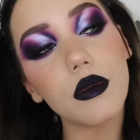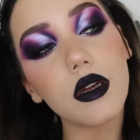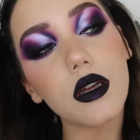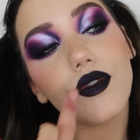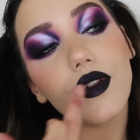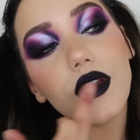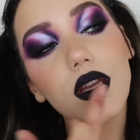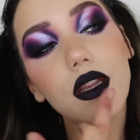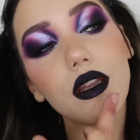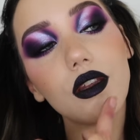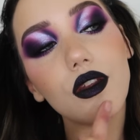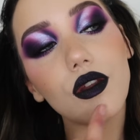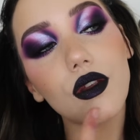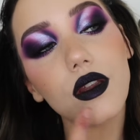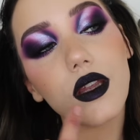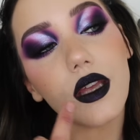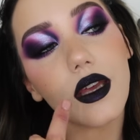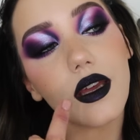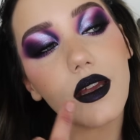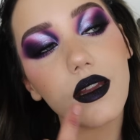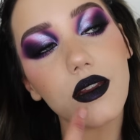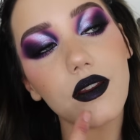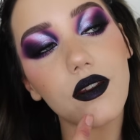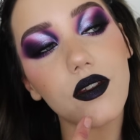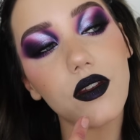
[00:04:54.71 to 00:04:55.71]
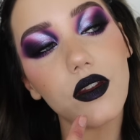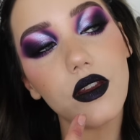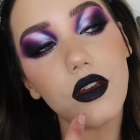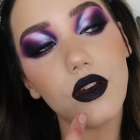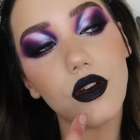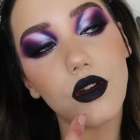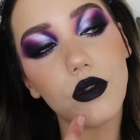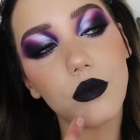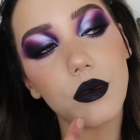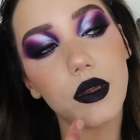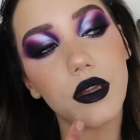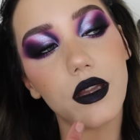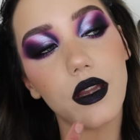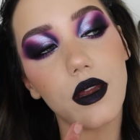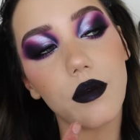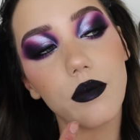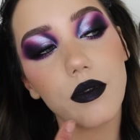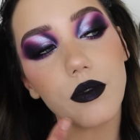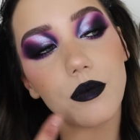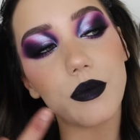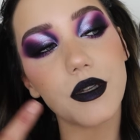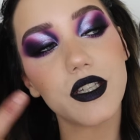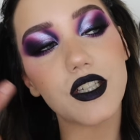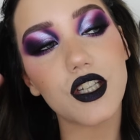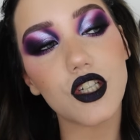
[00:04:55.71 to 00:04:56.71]
I feel like you can see it on my
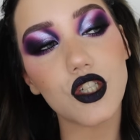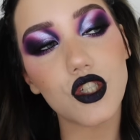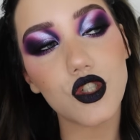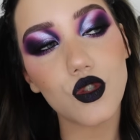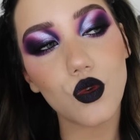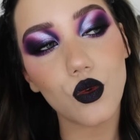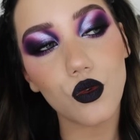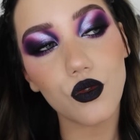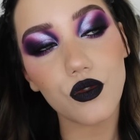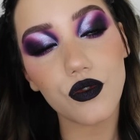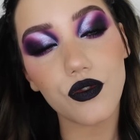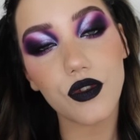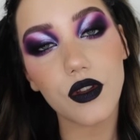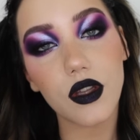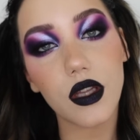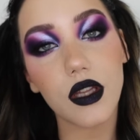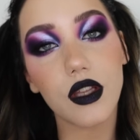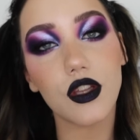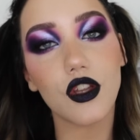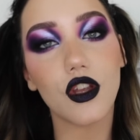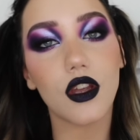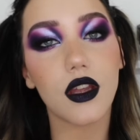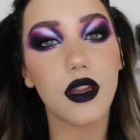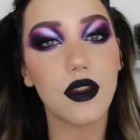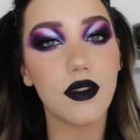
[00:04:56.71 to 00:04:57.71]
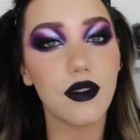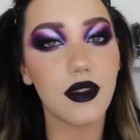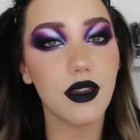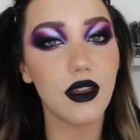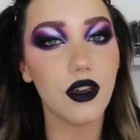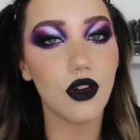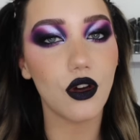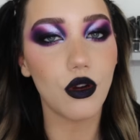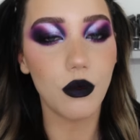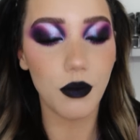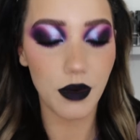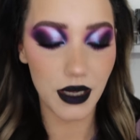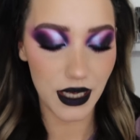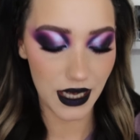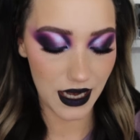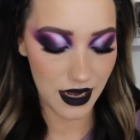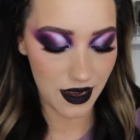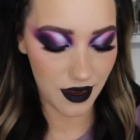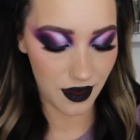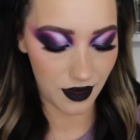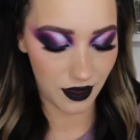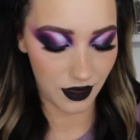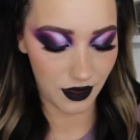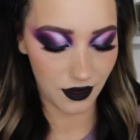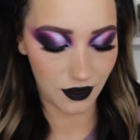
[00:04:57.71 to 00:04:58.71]
lips, but I don't feel like you can see it on my
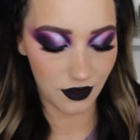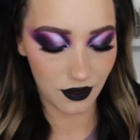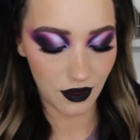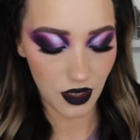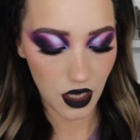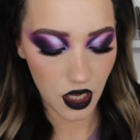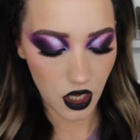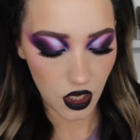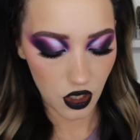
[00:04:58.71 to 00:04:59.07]
eyes.